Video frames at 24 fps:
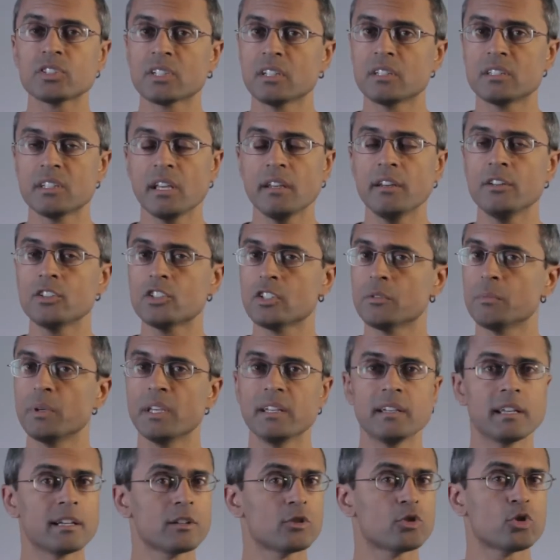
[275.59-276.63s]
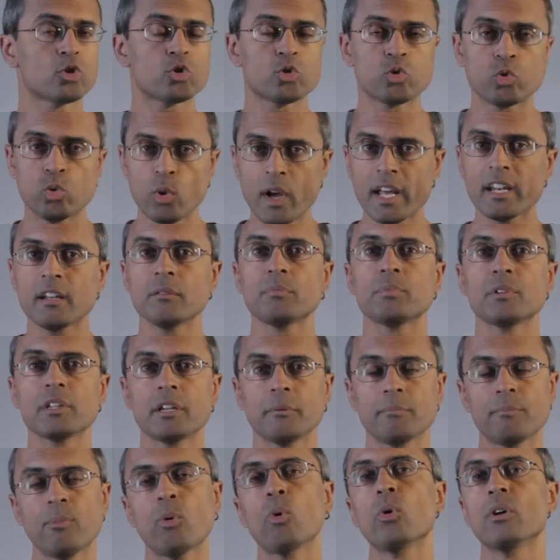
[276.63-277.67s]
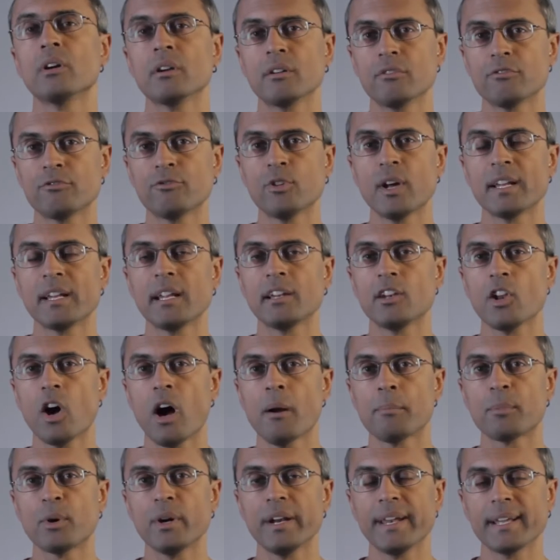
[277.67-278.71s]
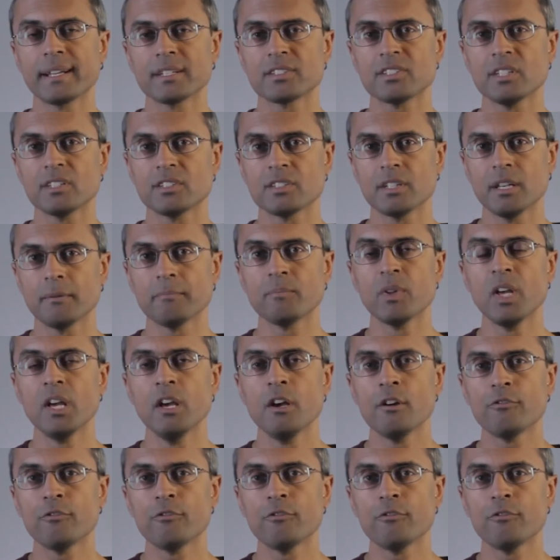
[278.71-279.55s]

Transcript: continues to be an incredibly important front-end operating system